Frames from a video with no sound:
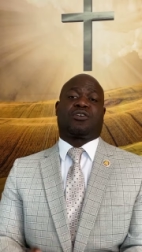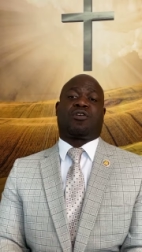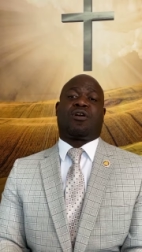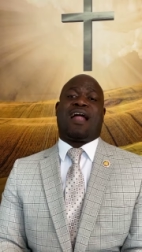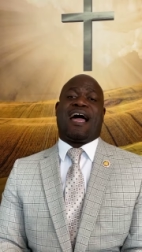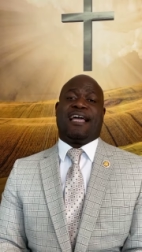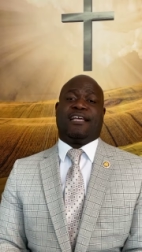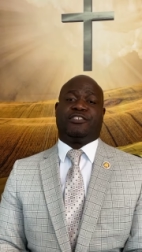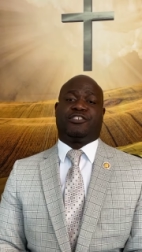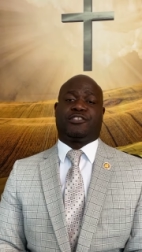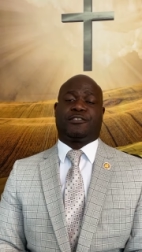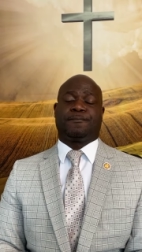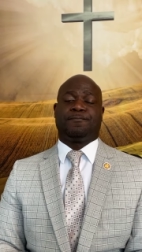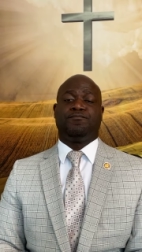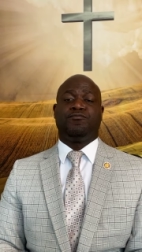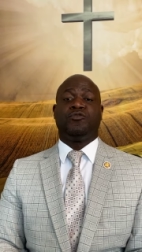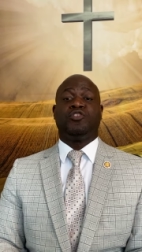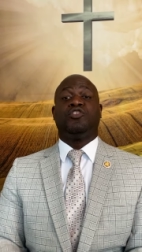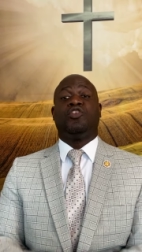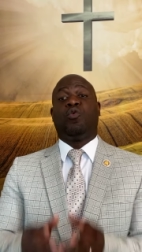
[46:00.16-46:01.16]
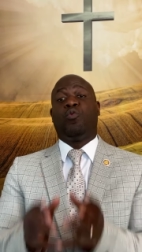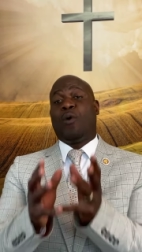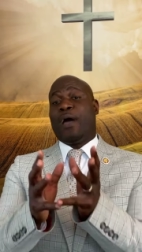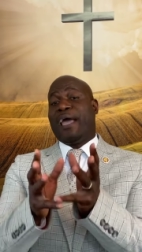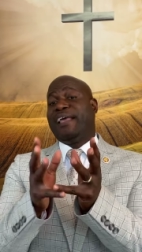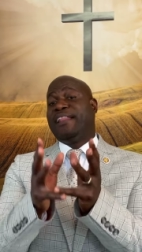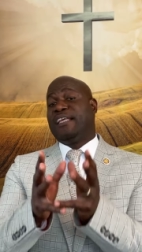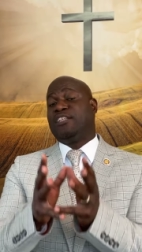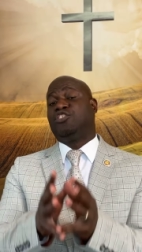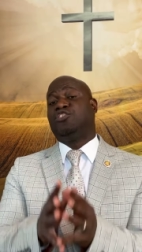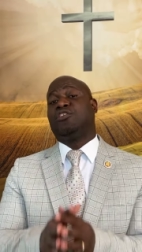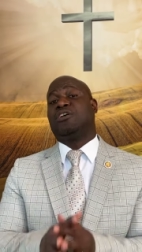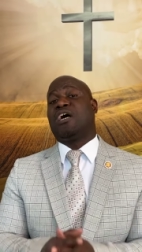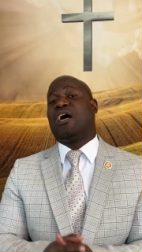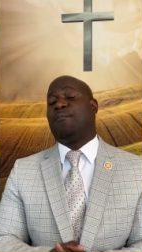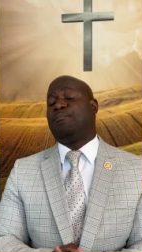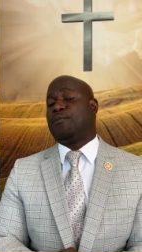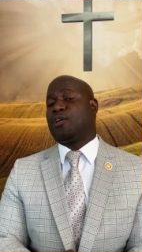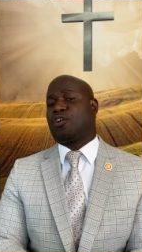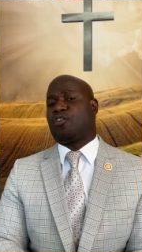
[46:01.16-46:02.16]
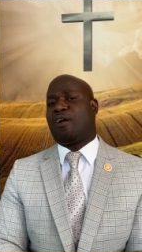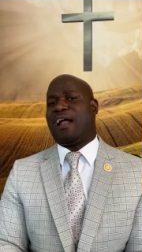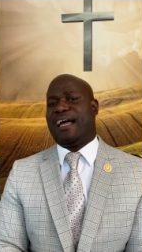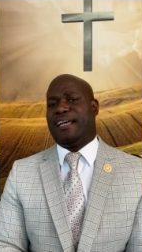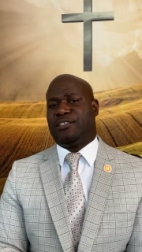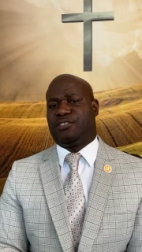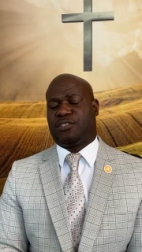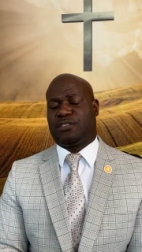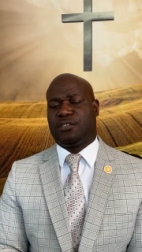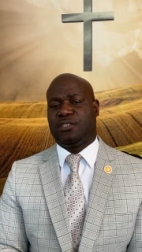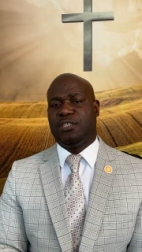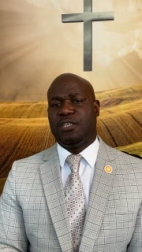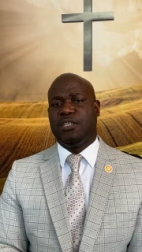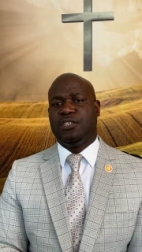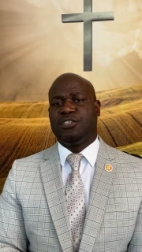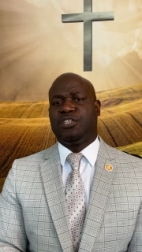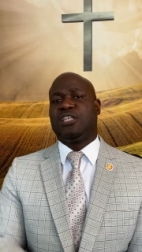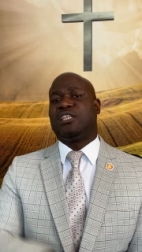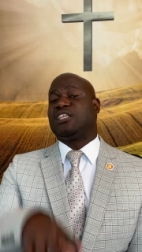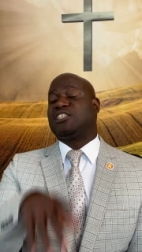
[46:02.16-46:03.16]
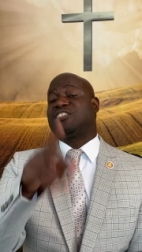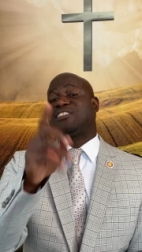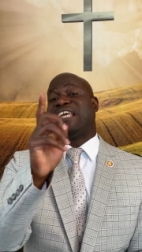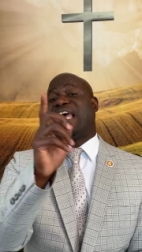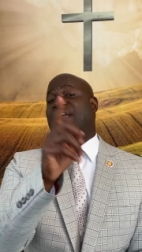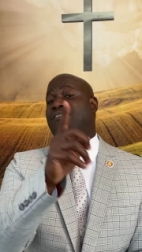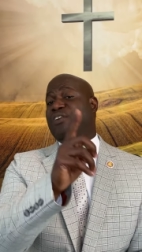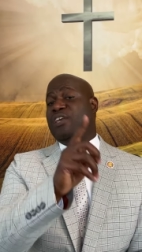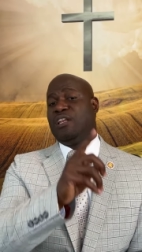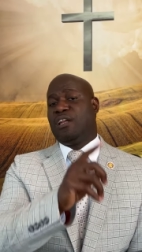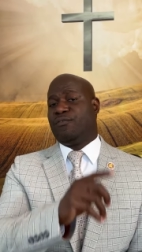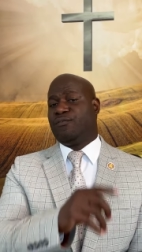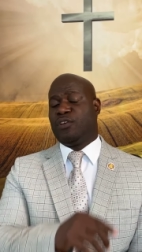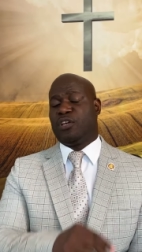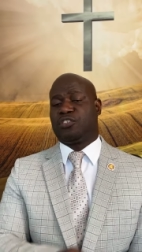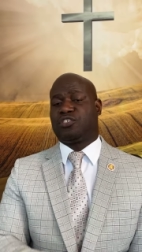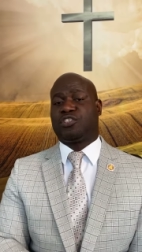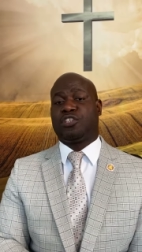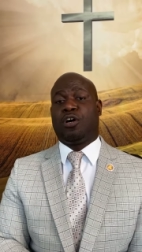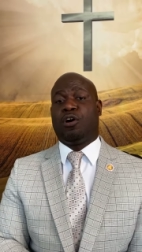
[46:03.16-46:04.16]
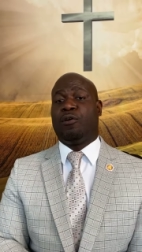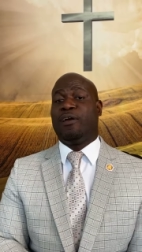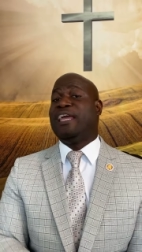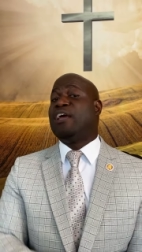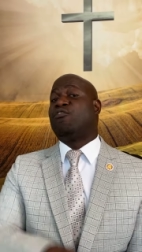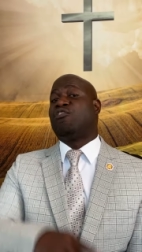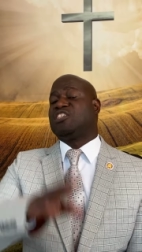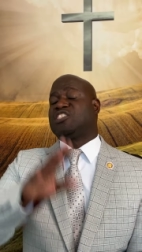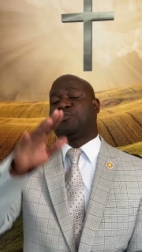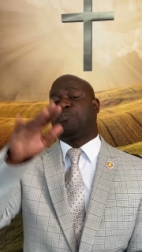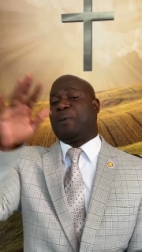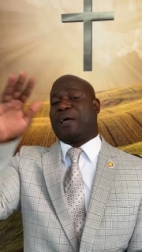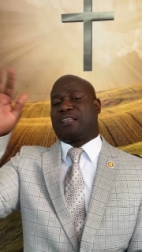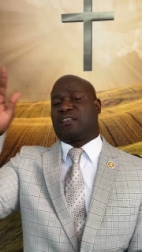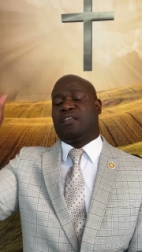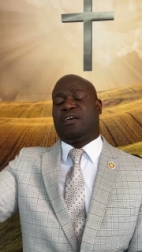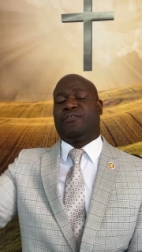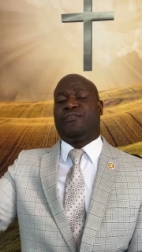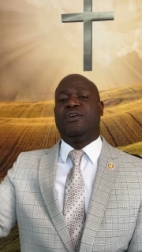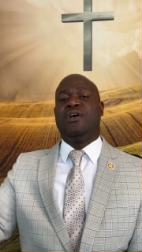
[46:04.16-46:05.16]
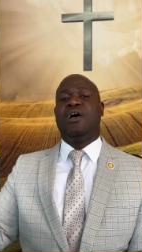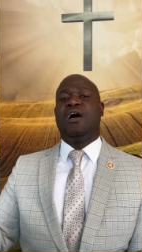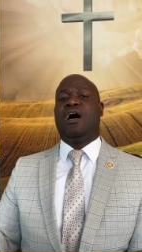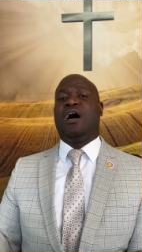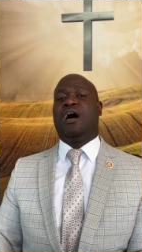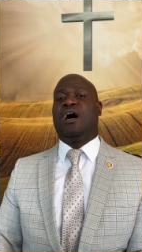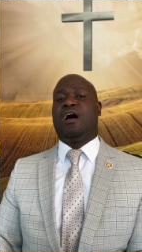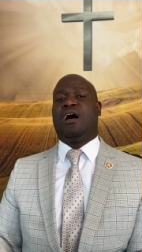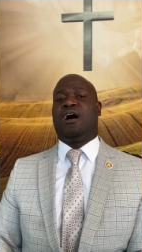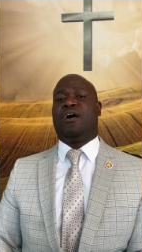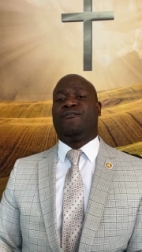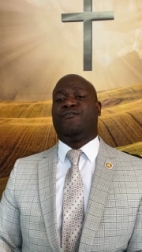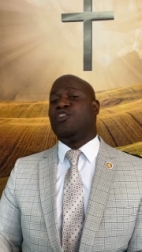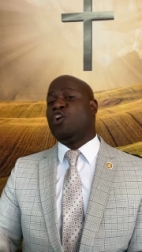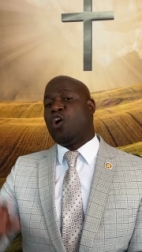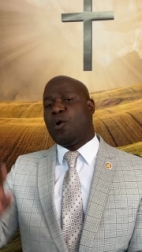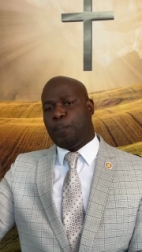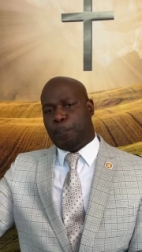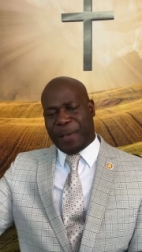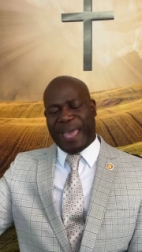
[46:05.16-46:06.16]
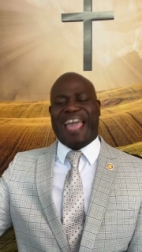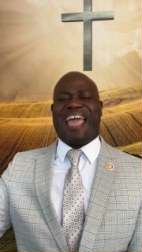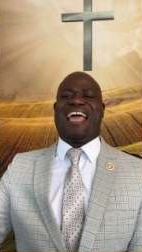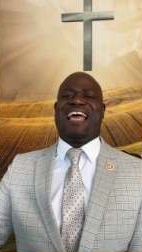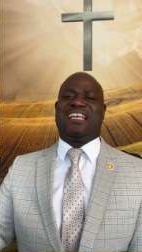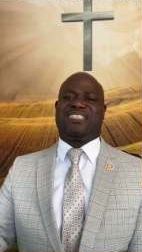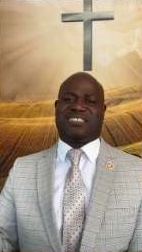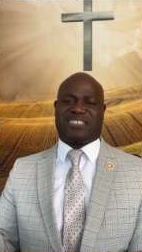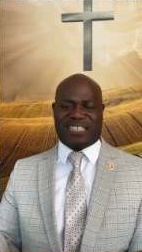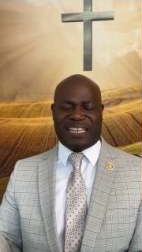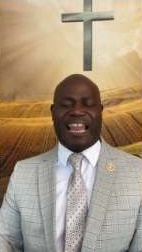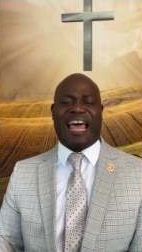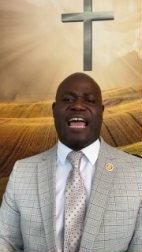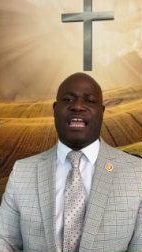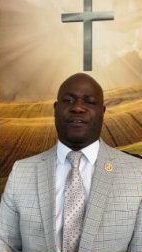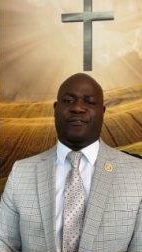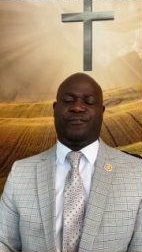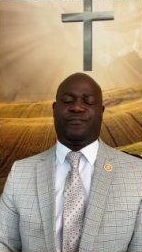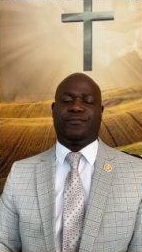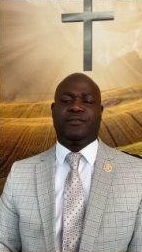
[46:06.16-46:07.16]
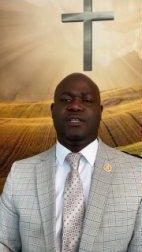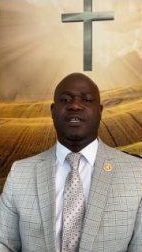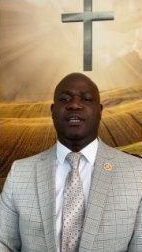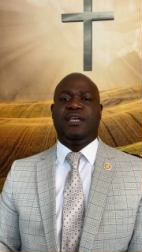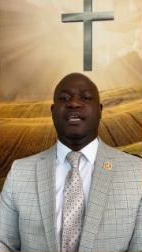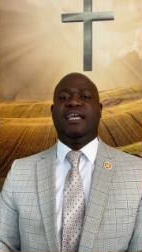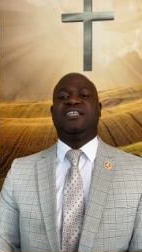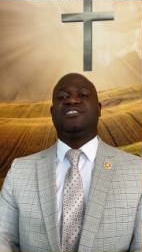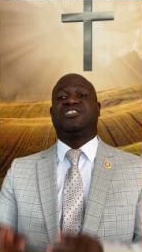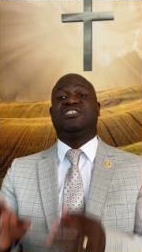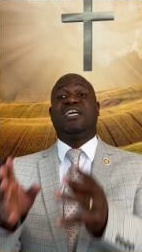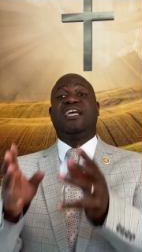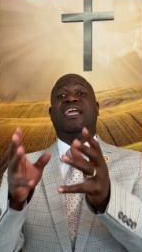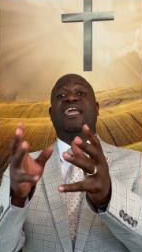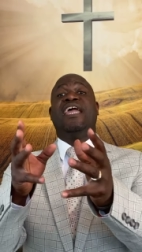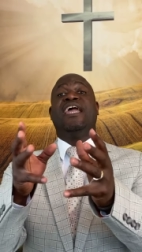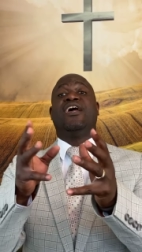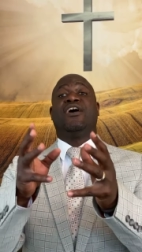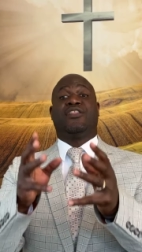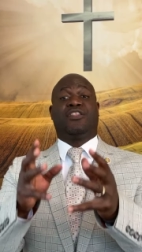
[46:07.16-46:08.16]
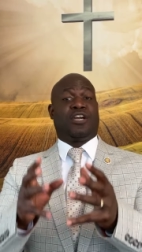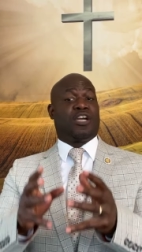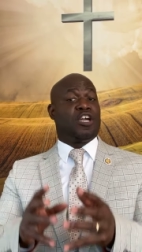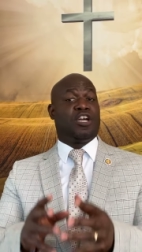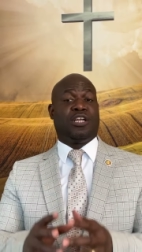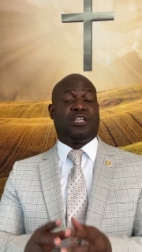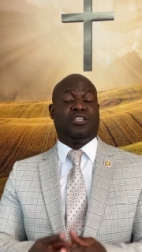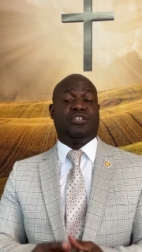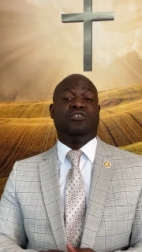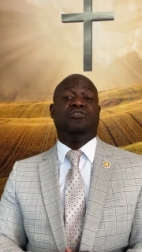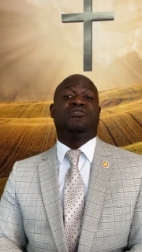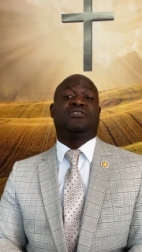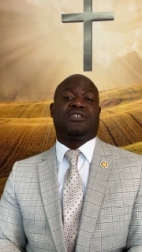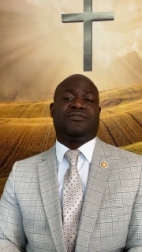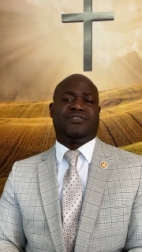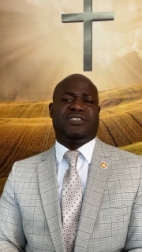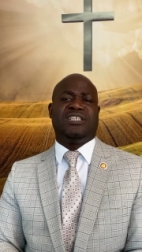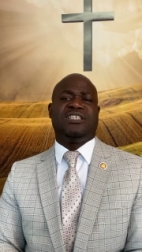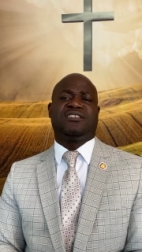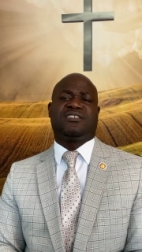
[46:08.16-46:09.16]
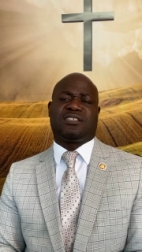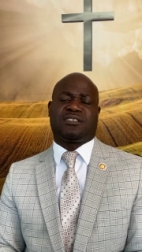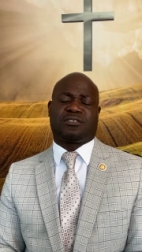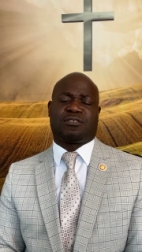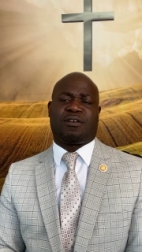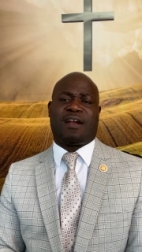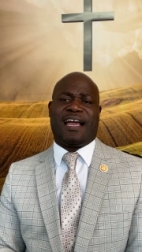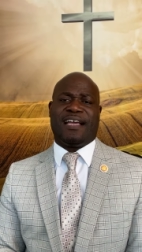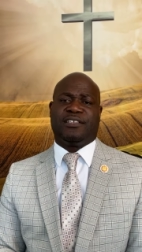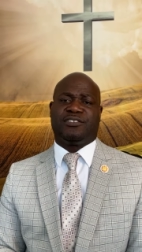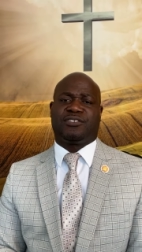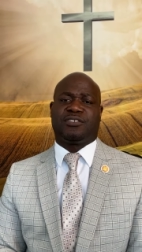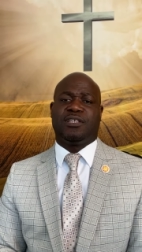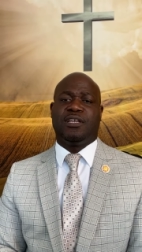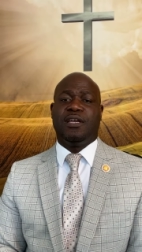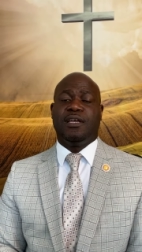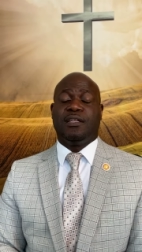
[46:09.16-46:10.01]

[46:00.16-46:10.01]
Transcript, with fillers: Christ. The way that you come to Christ to the saving of your soul, irrespective of your past life, is to hear the good news of Jesus Christ.